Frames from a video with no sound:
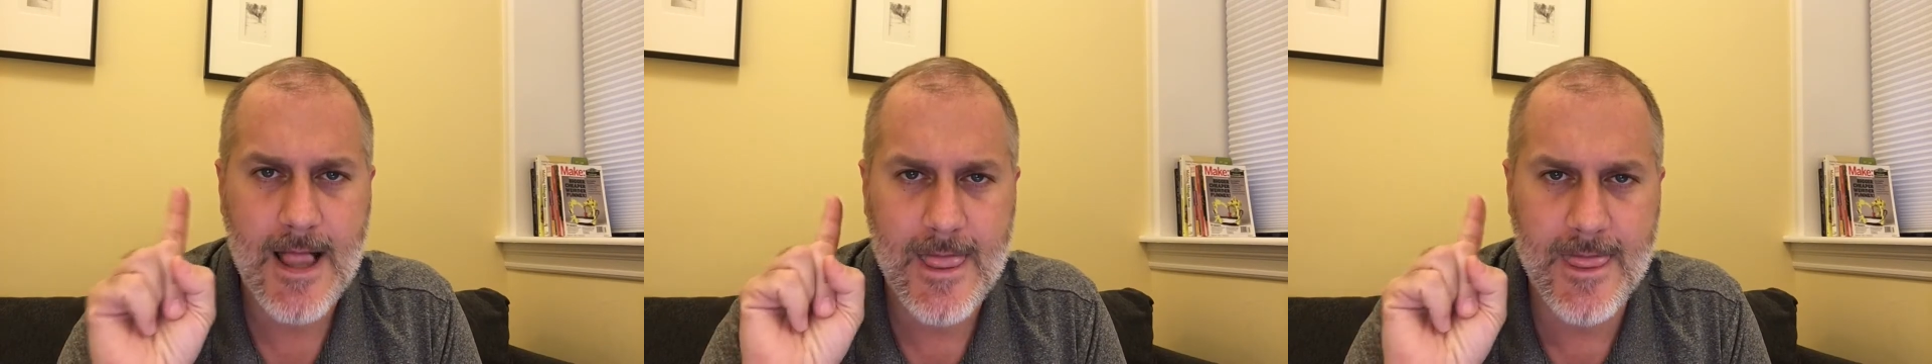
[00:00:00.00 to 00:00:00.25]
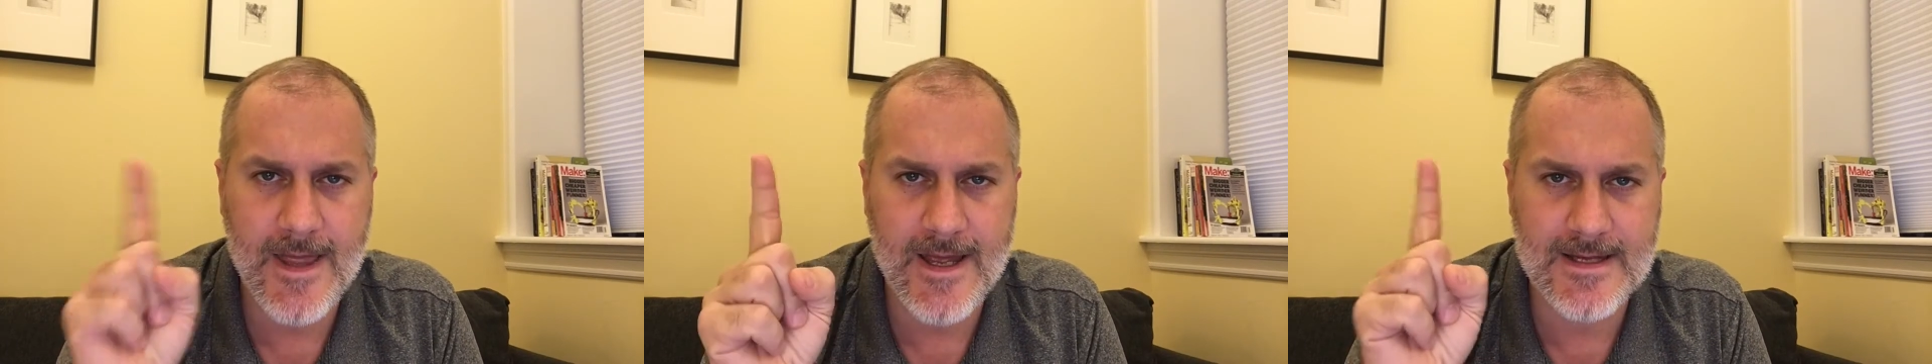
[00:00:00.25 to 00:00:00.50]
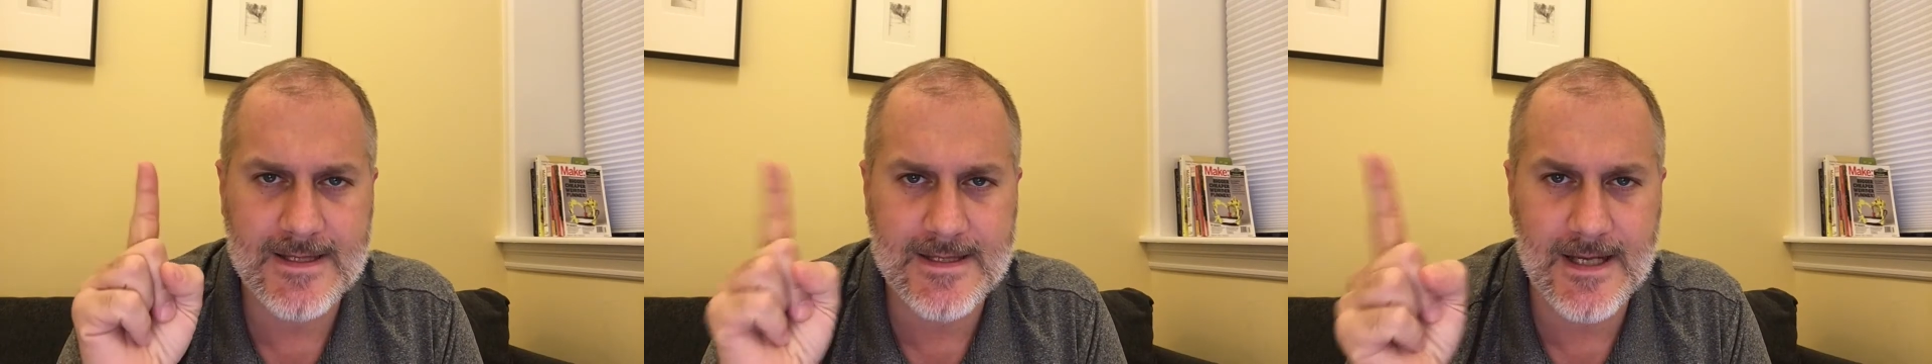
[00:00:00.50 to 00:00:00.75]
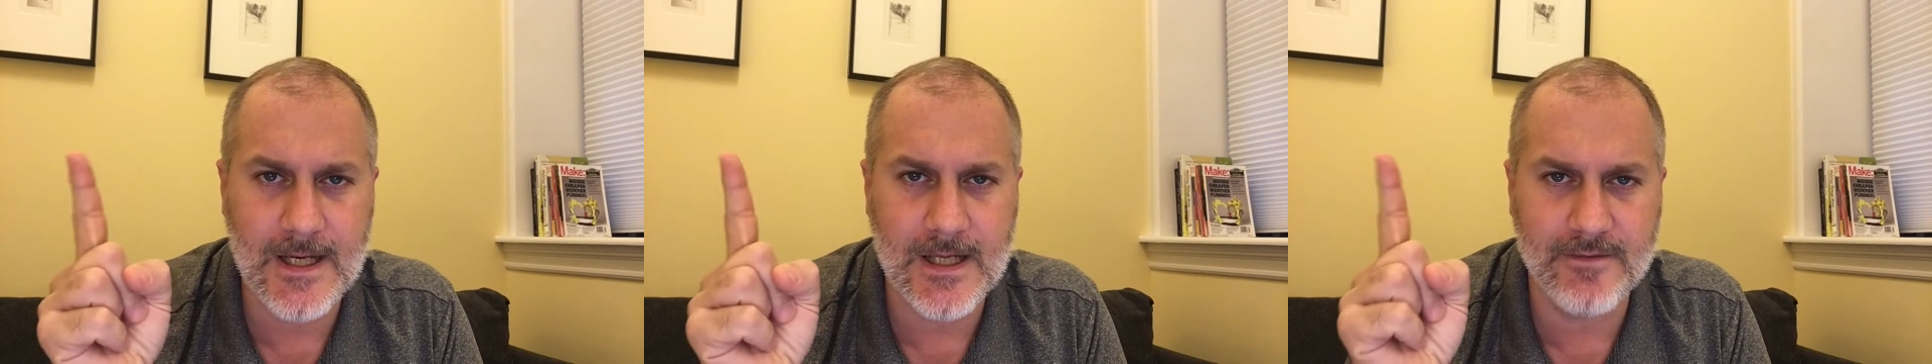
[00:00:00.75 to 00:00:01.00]
They
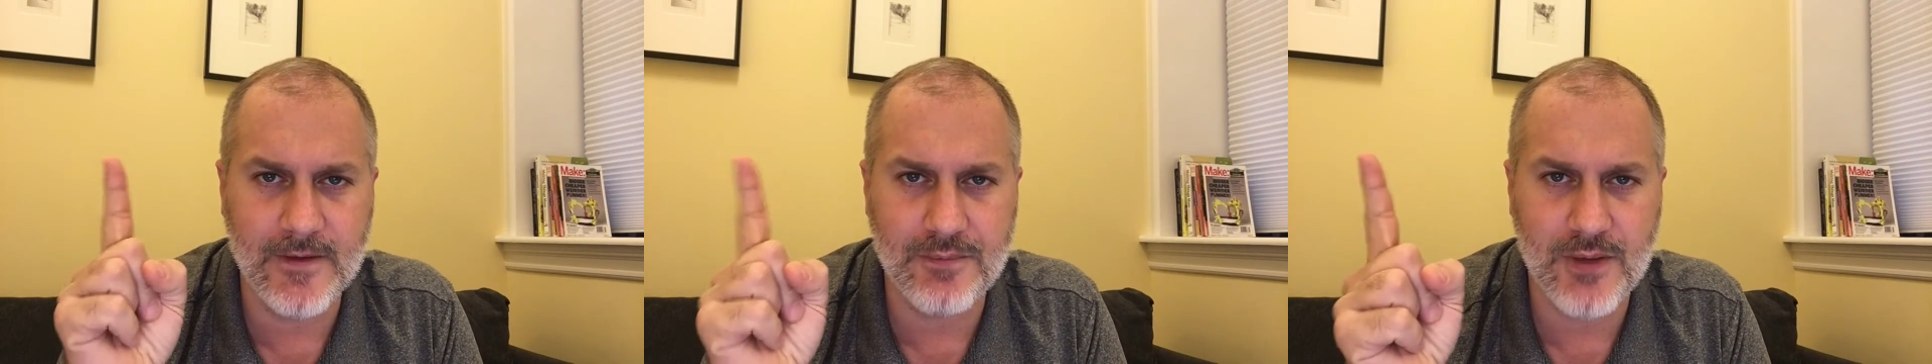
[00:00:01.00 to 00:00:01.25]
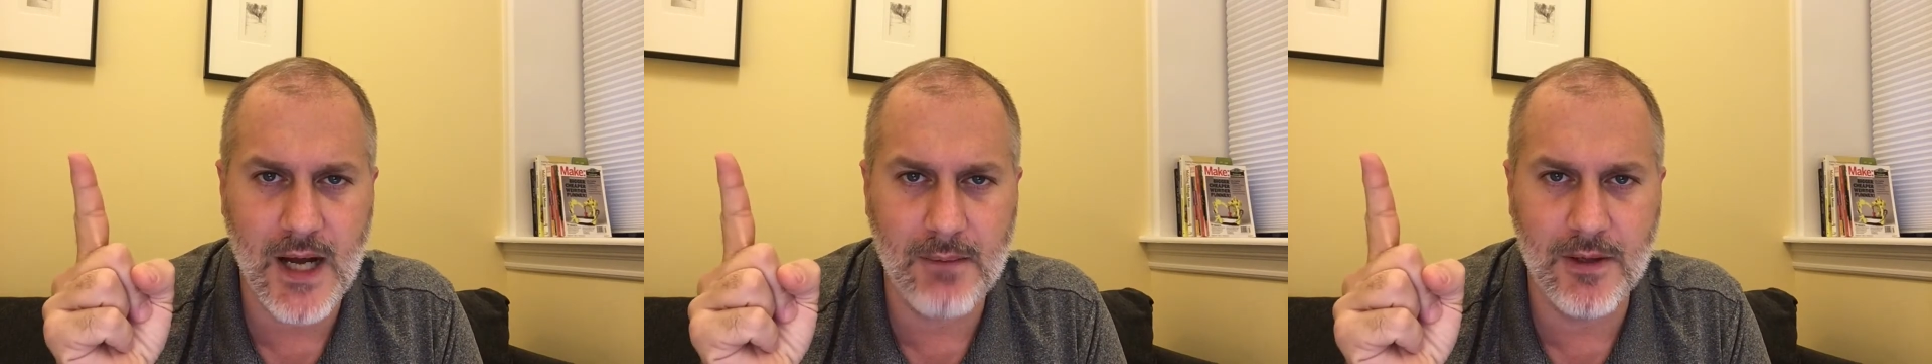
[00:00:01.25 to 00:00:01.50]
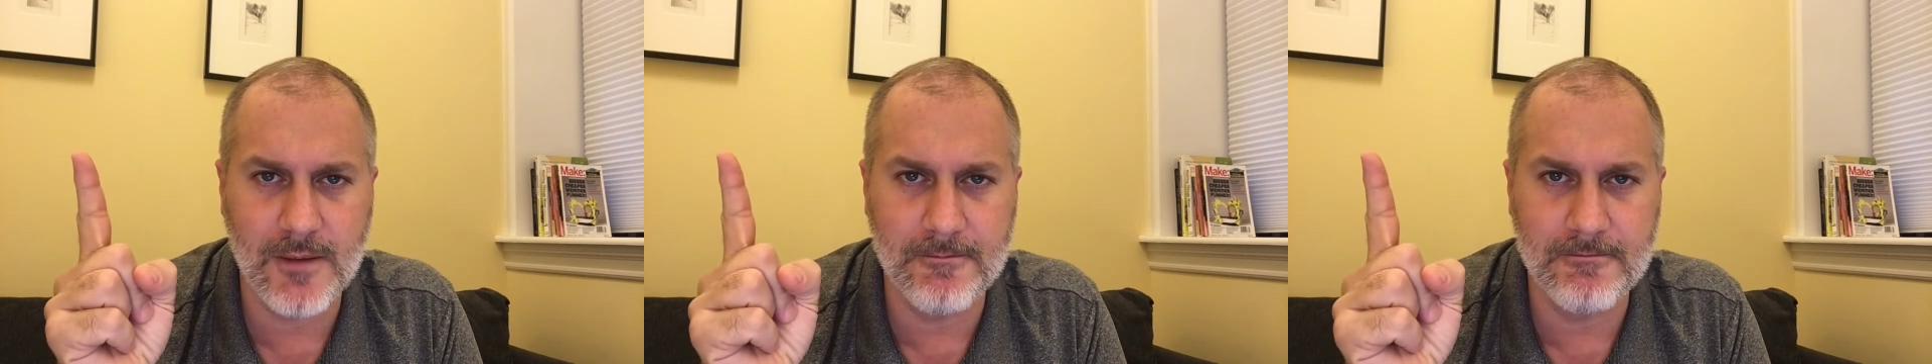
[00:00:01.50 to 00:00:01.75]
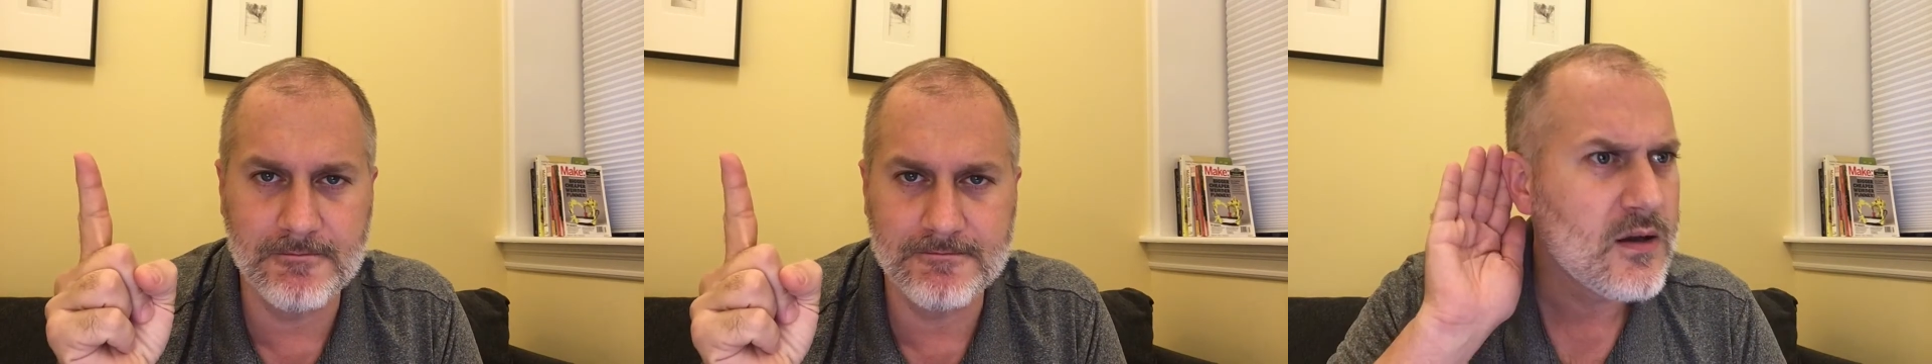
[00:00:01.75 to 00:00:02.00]
solve a problem.
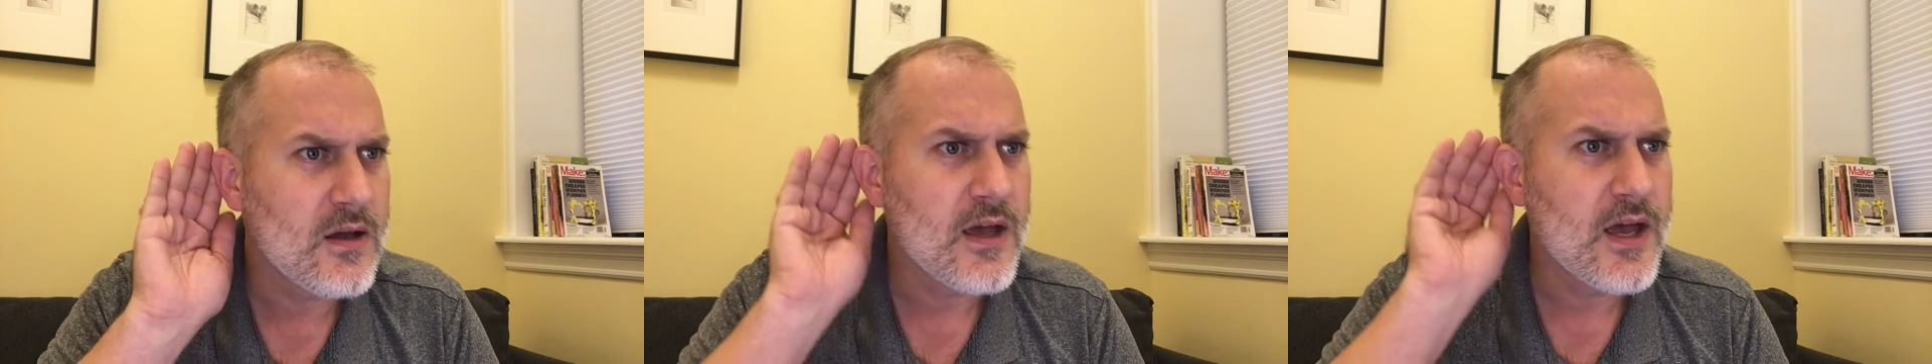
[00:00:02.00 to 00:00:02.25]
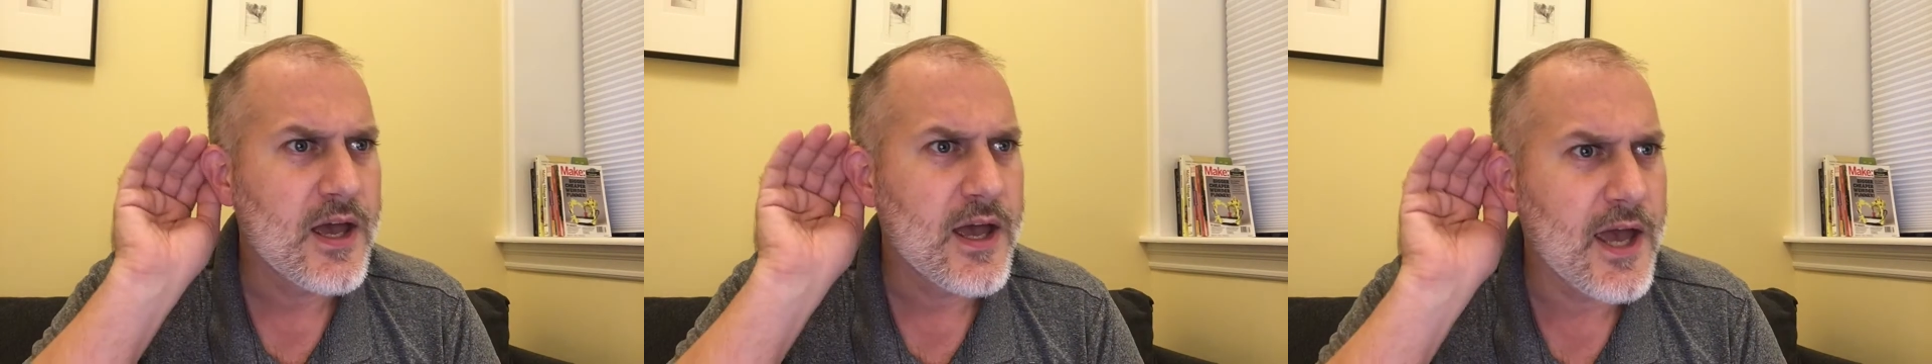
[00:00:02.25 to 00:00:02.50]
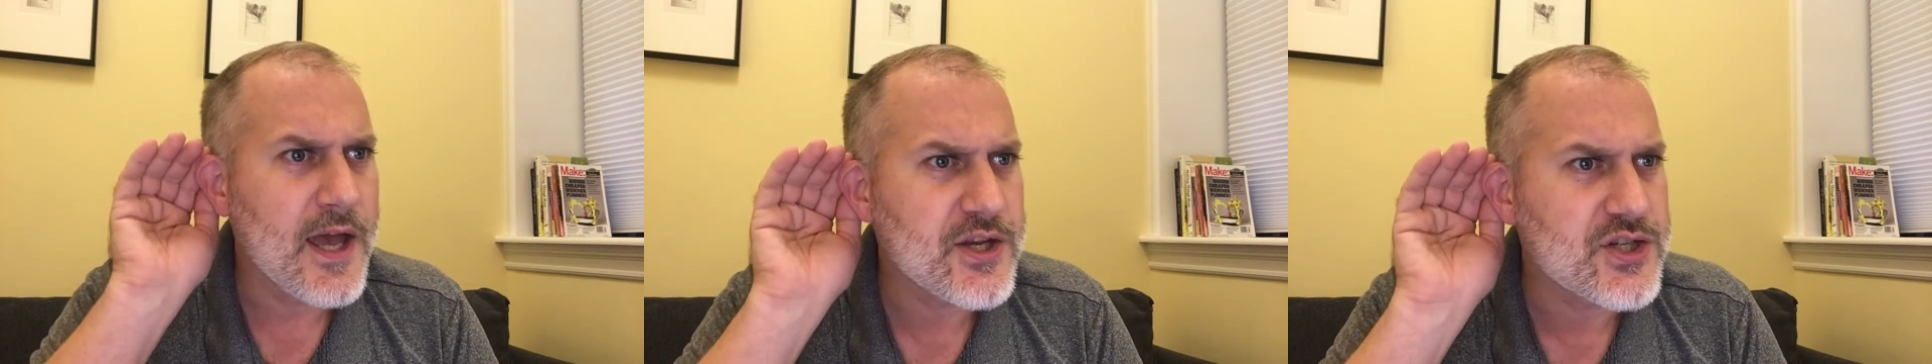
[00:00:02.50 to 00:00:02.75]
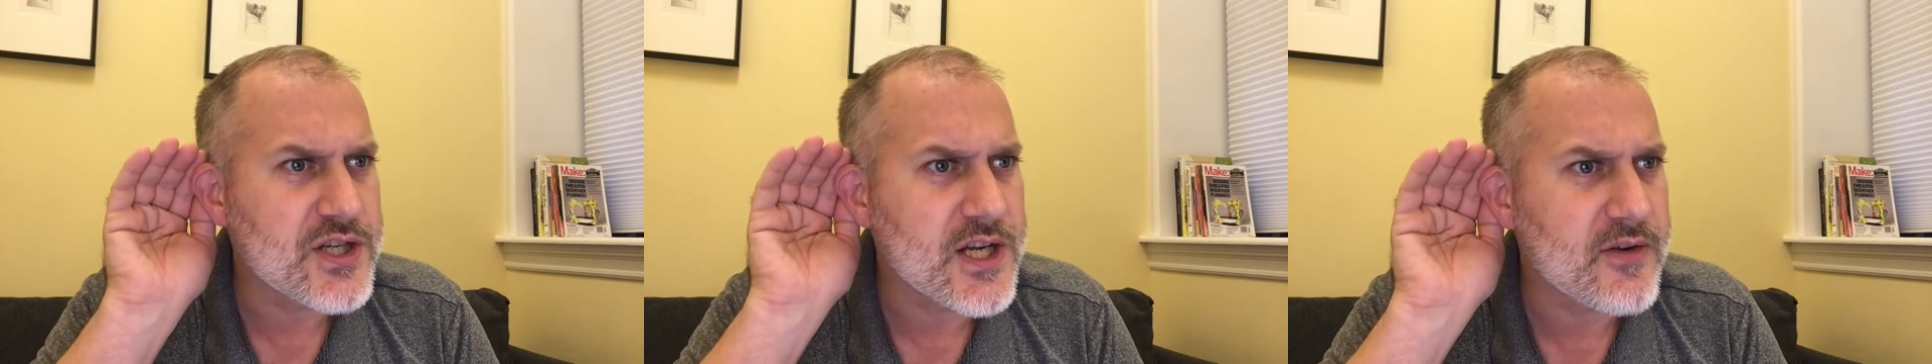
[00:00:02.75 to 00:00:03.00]

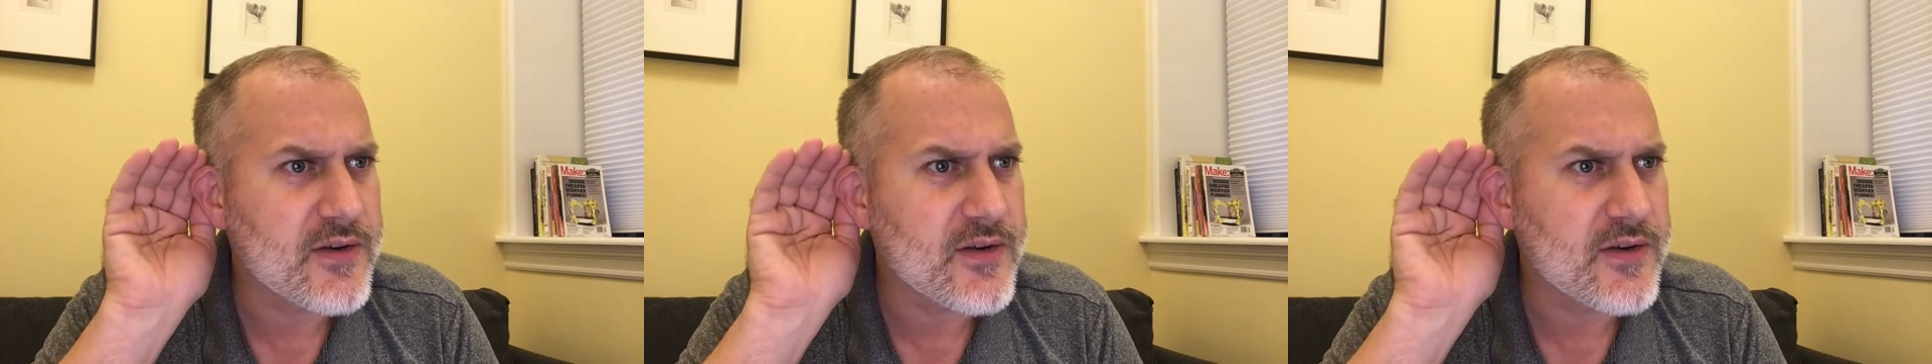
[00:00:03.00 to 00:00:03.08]
Engineer.